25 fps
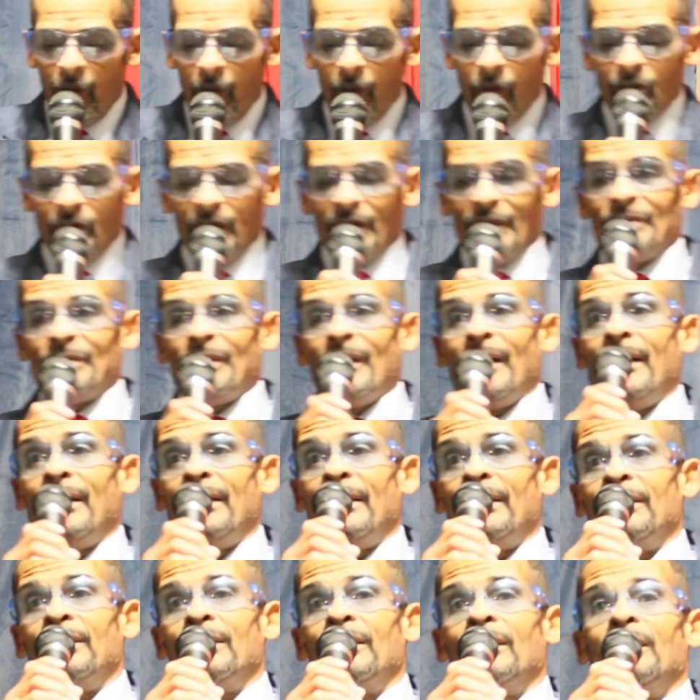only
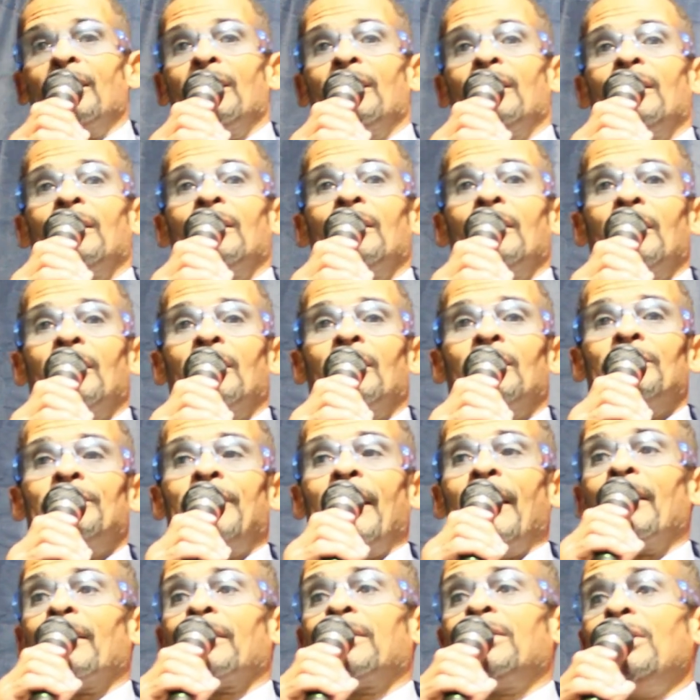thing
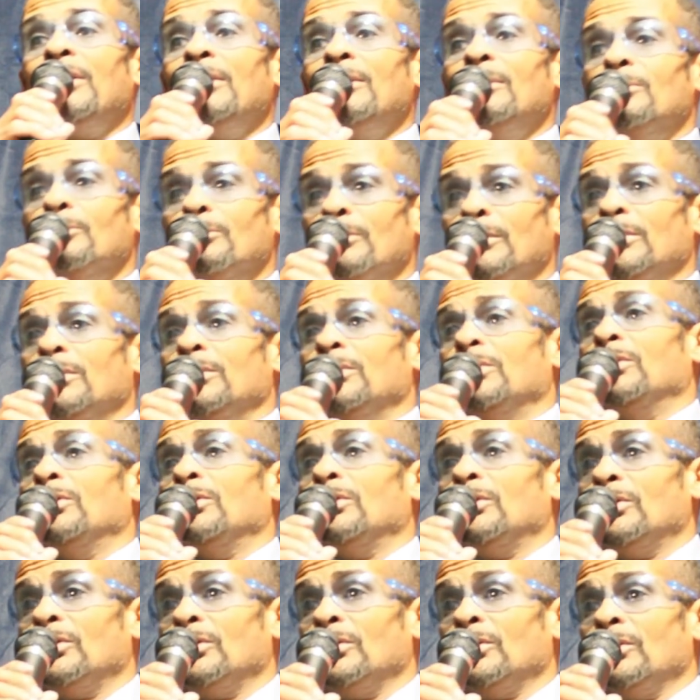that'll keep me
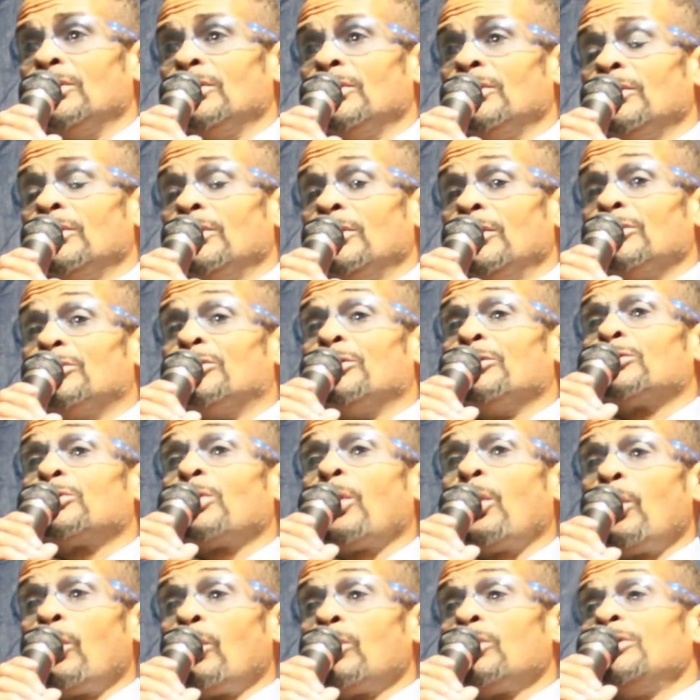is
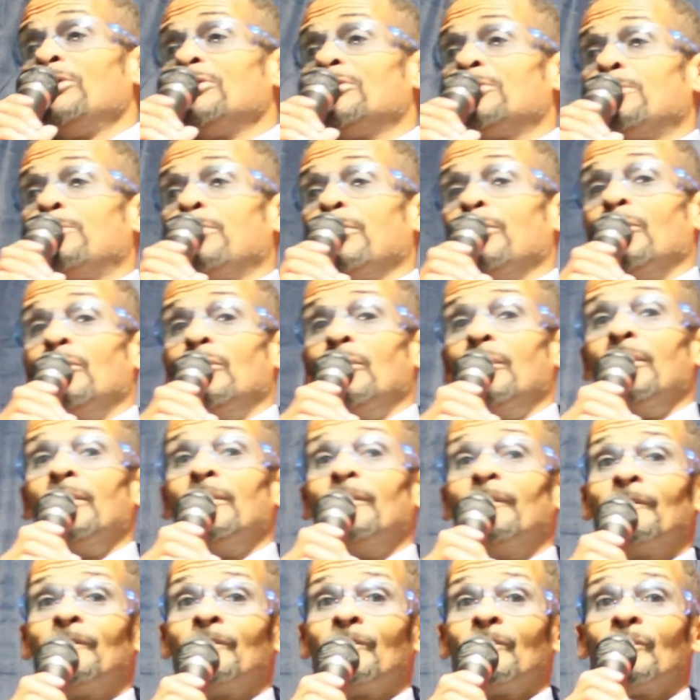his Holy Spirit,
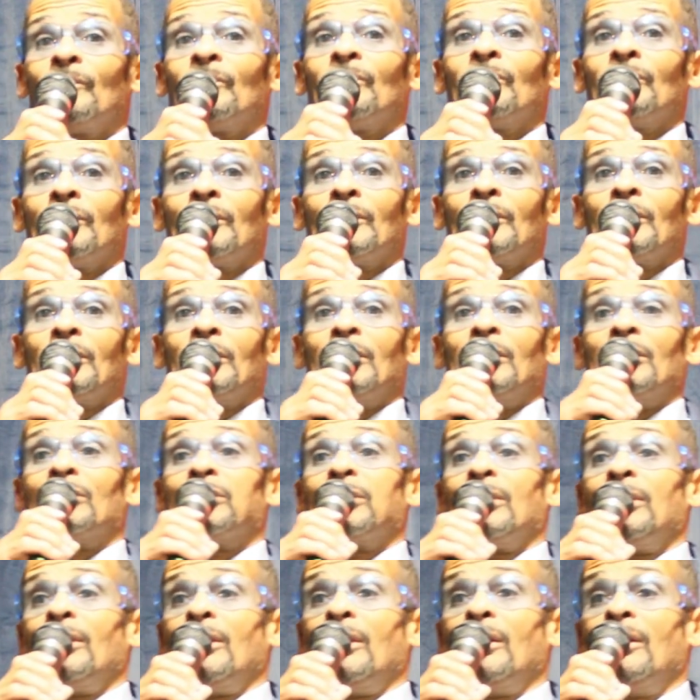
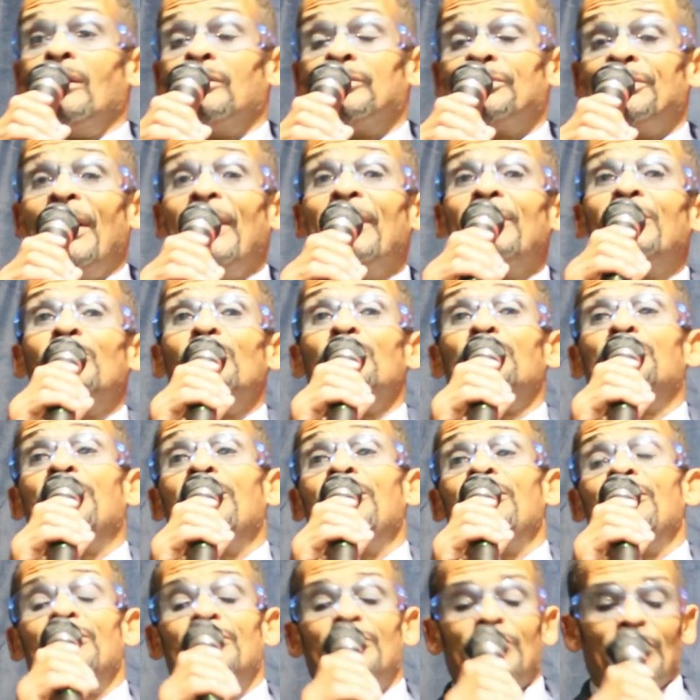his love. Thank you,
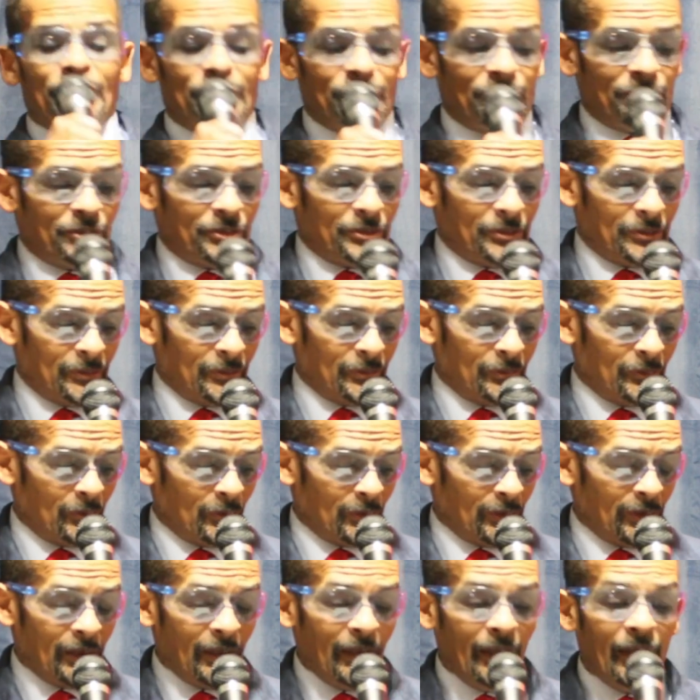Jesus.
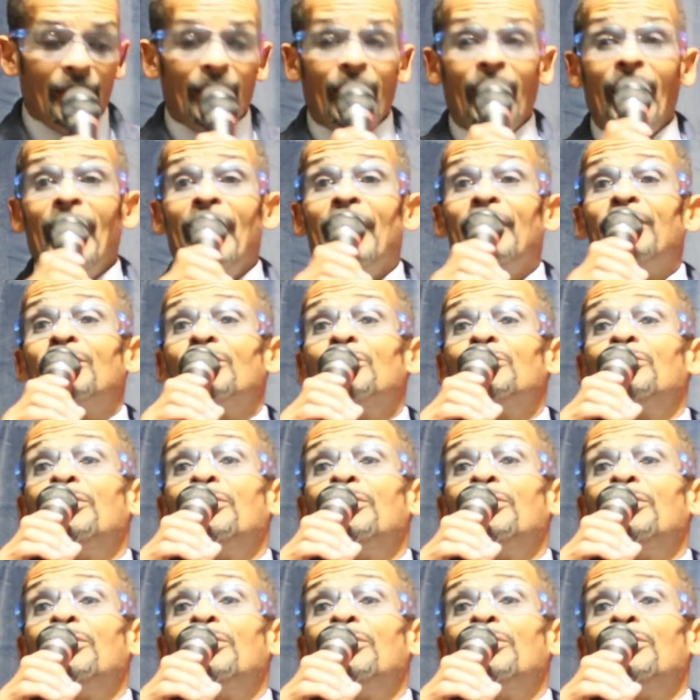Thank you,